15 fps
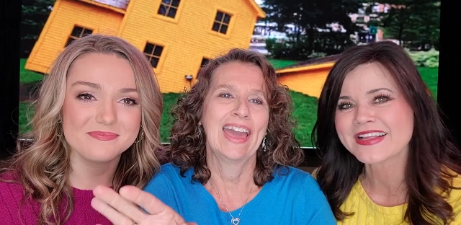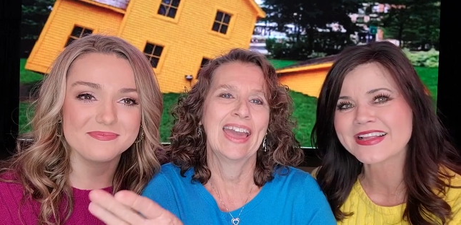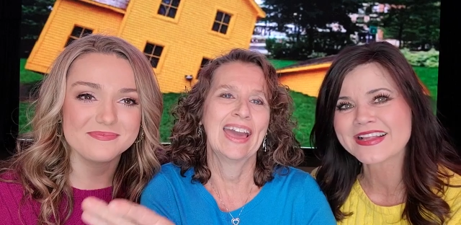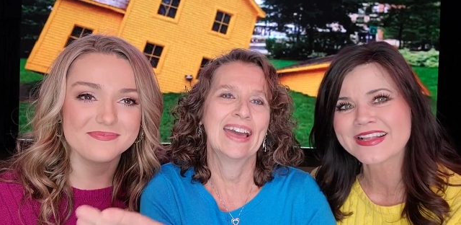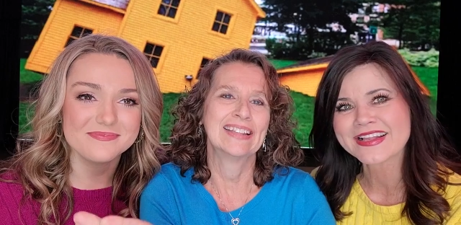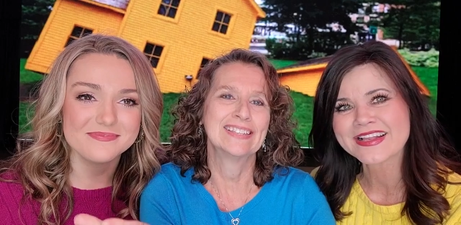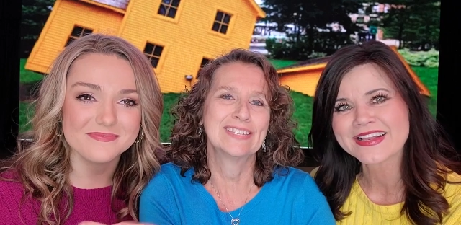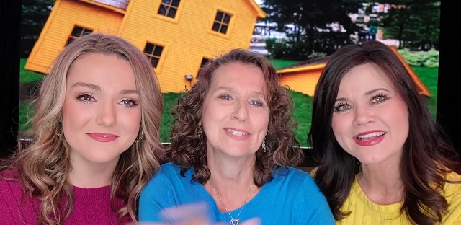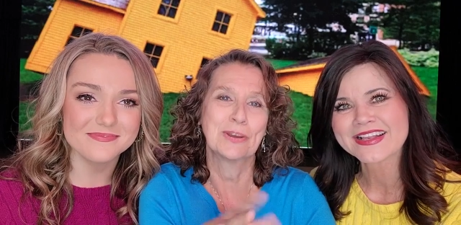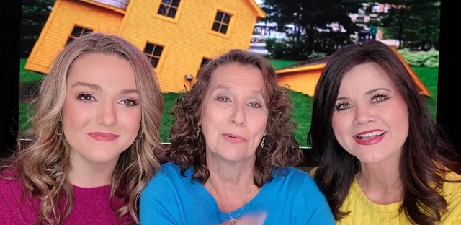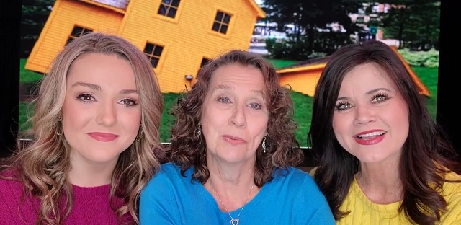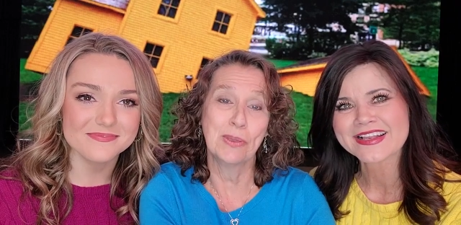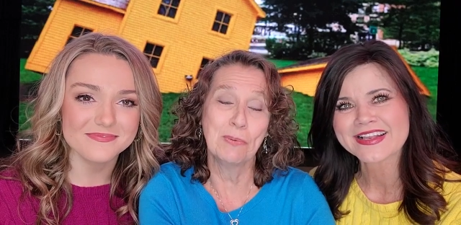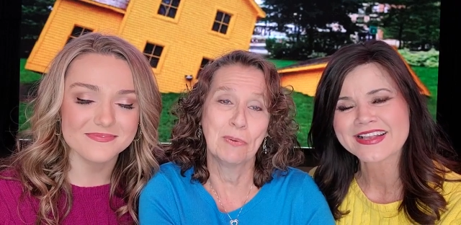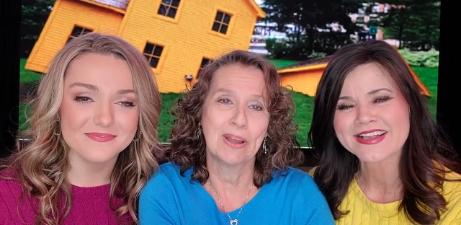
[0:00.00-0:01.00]
Speaker 1: And
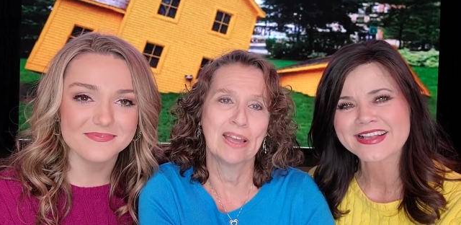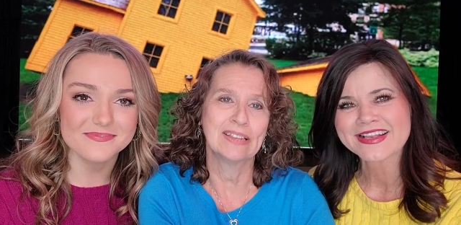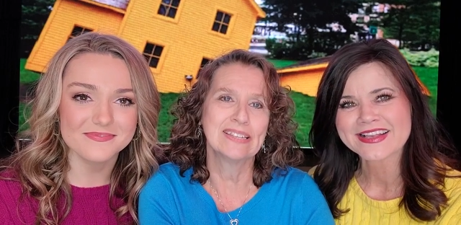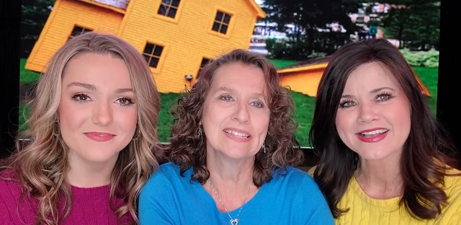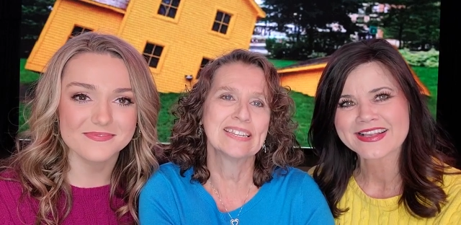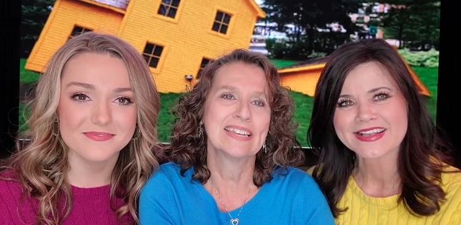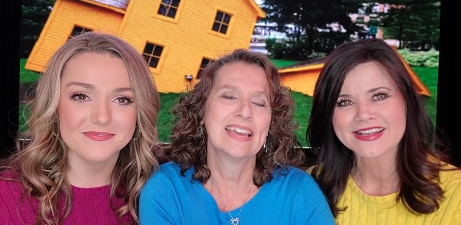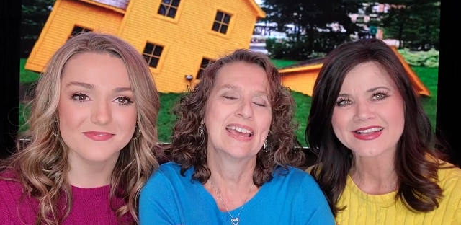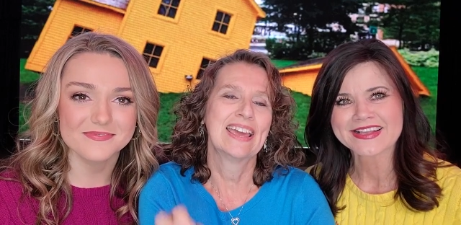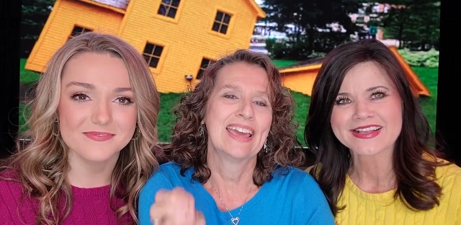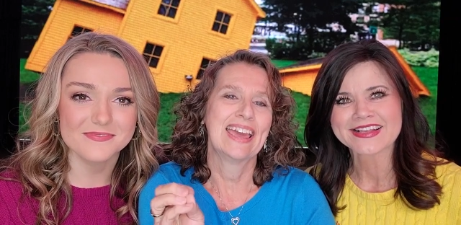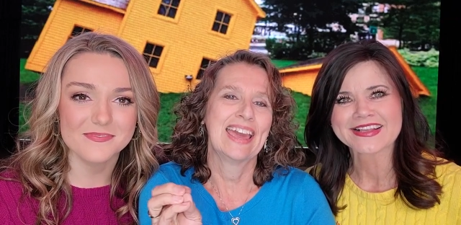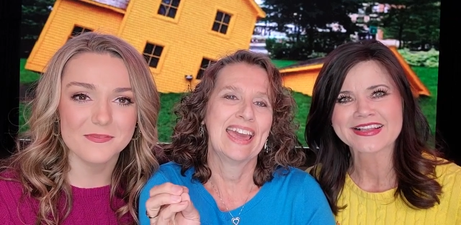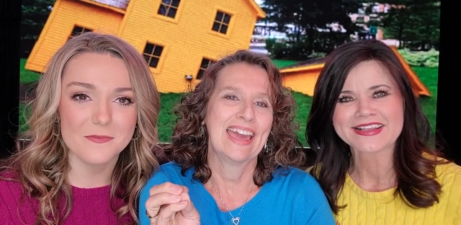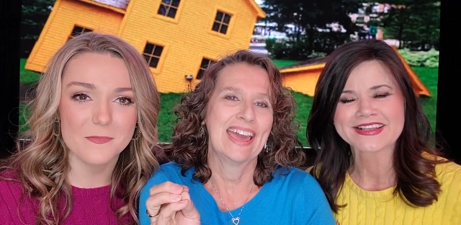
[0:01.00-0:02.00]
so we went,
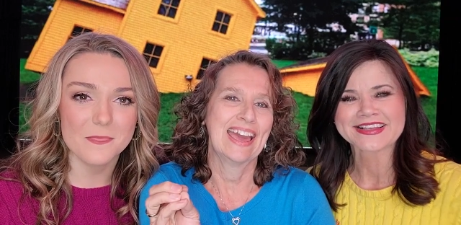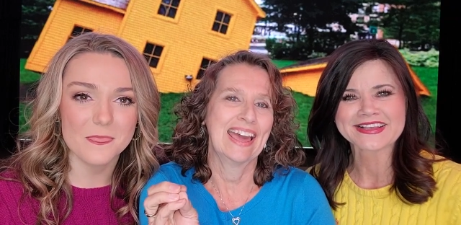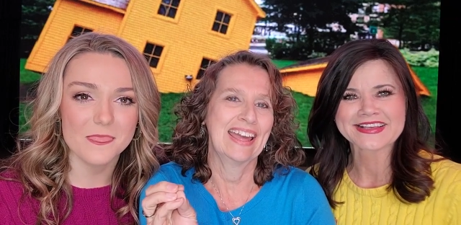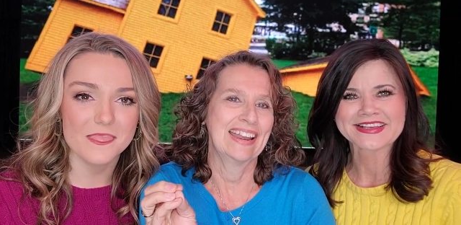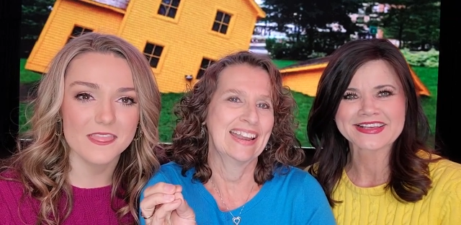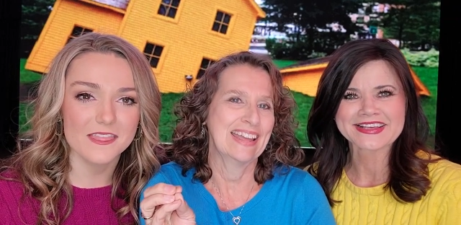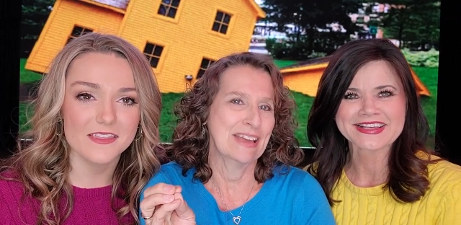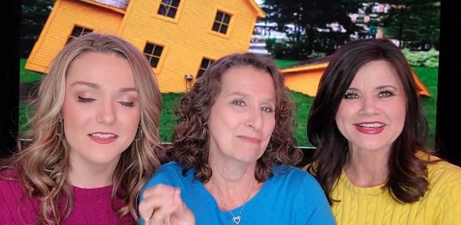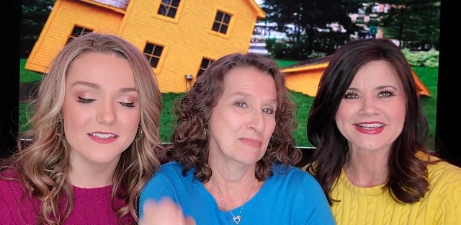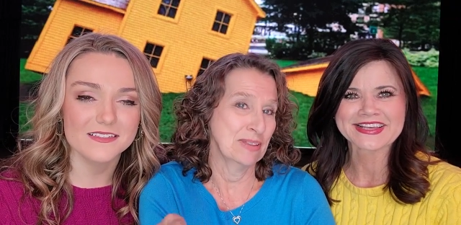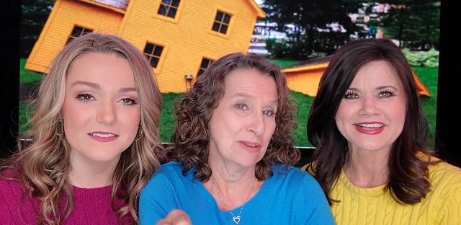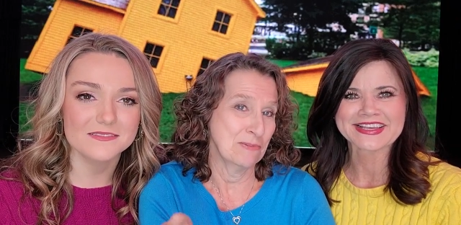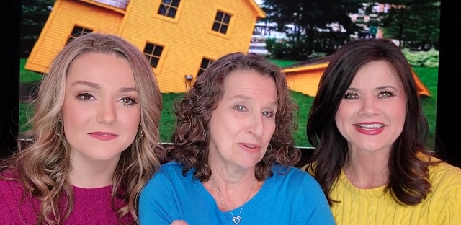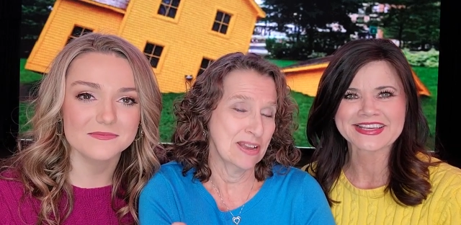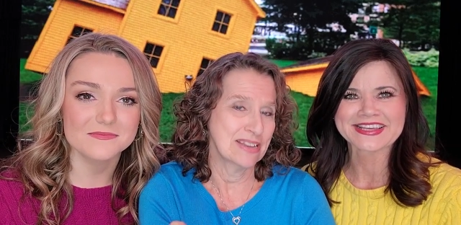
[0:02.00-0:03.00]
and
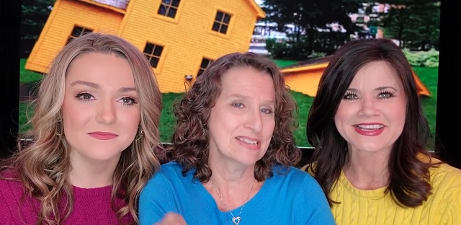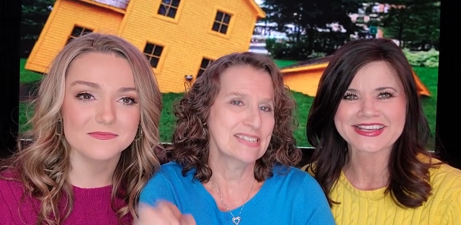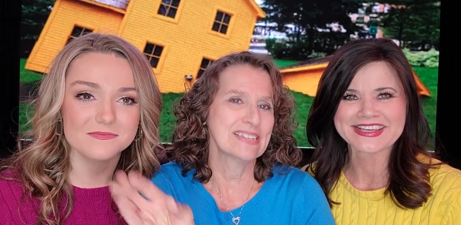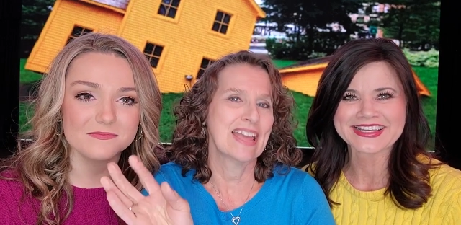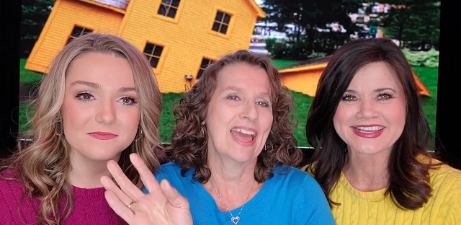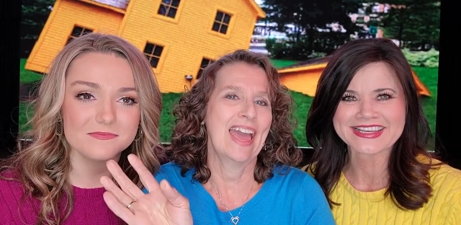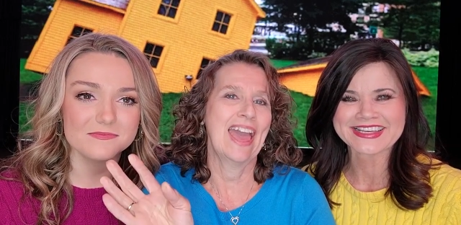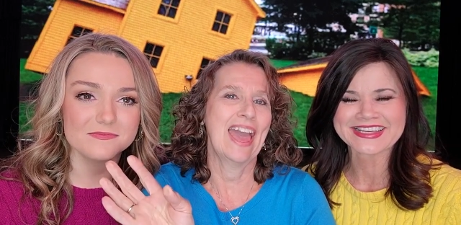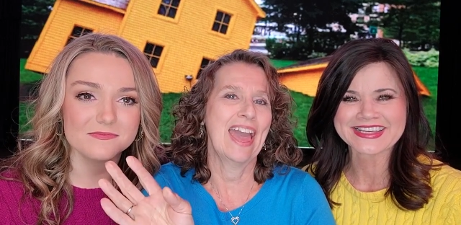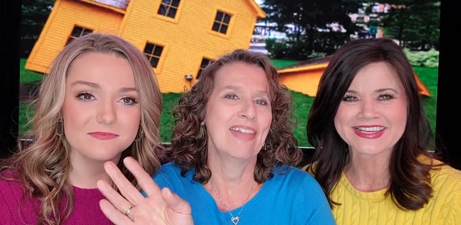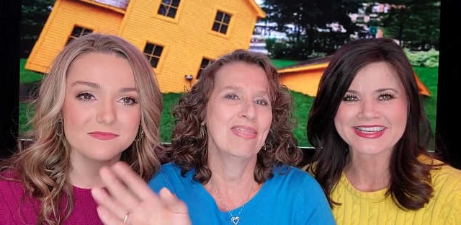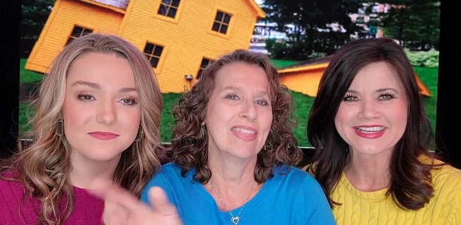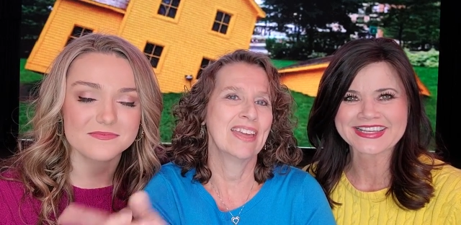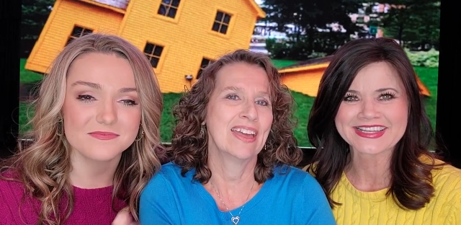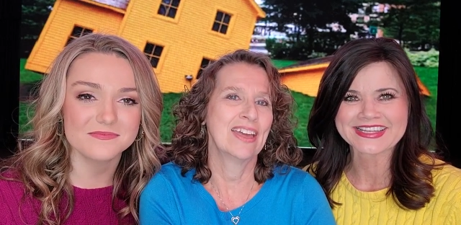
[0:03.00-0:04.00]
Emily went,
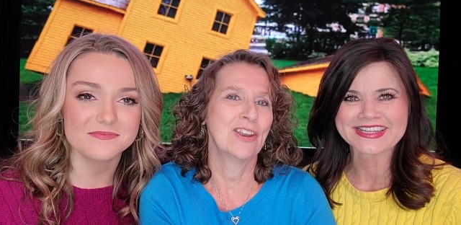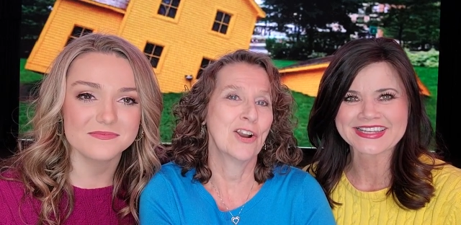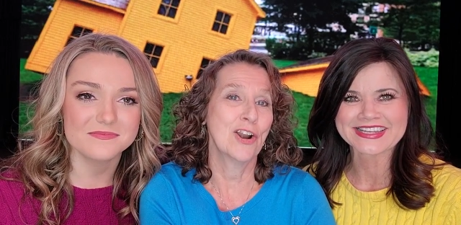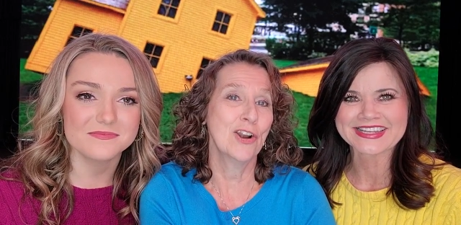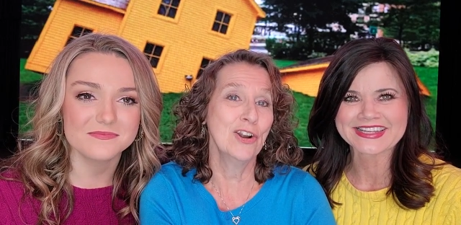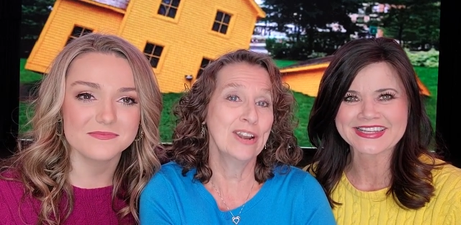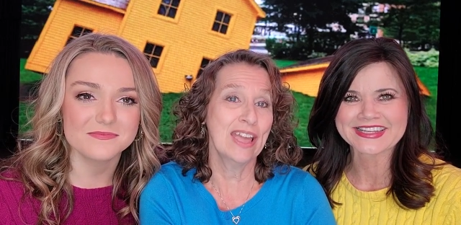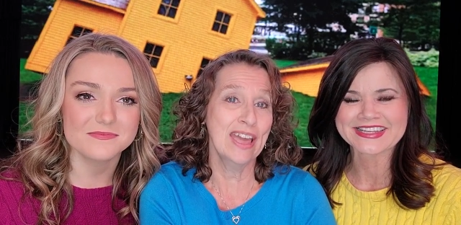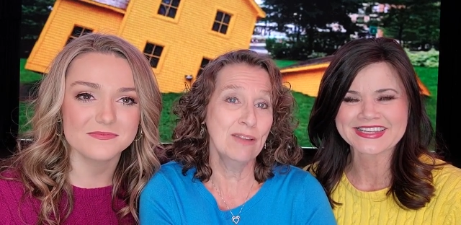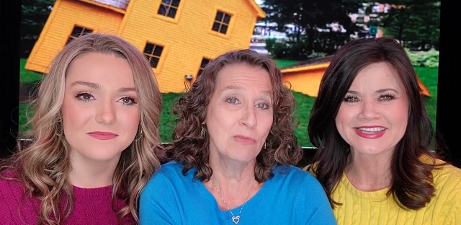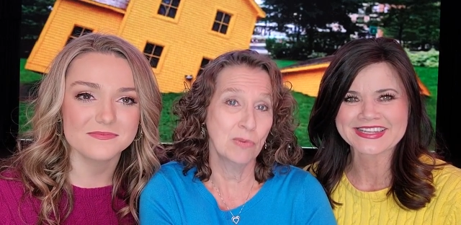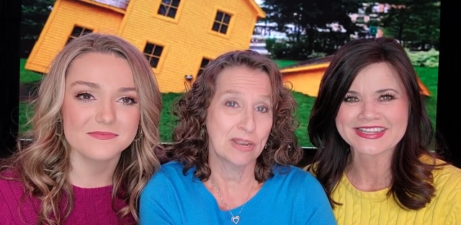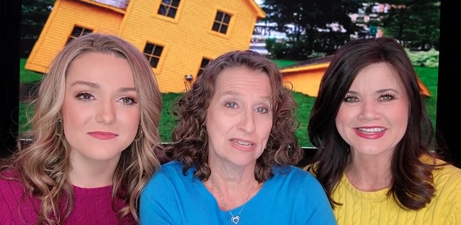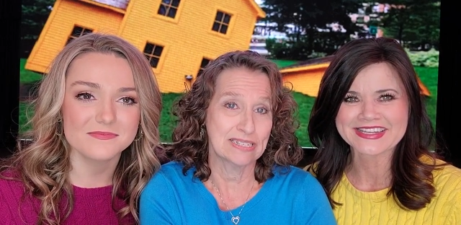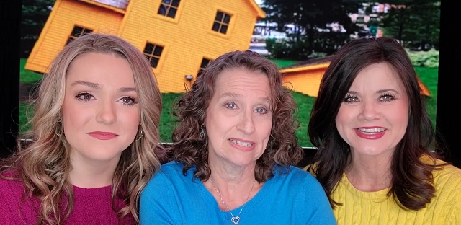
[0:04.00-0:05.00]
and then her dad
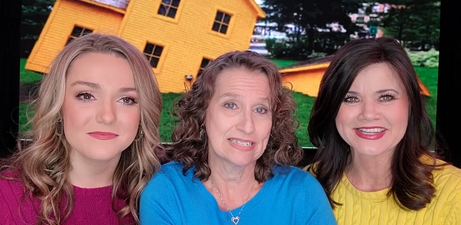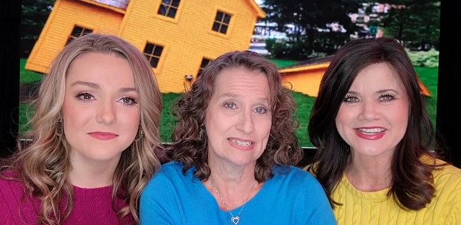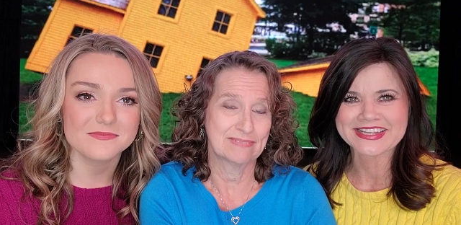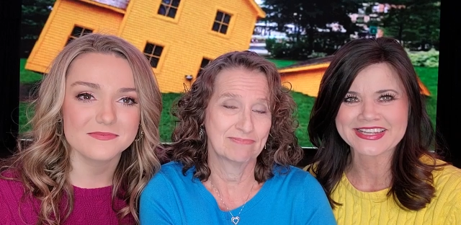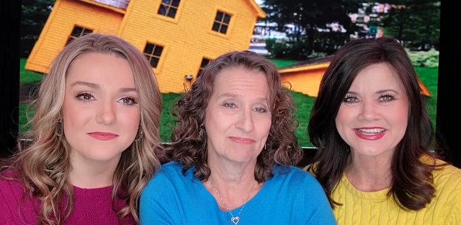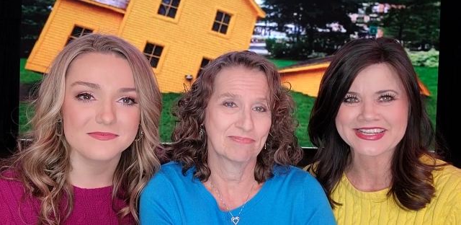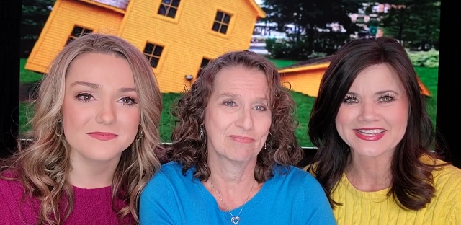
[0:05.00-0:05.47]
went.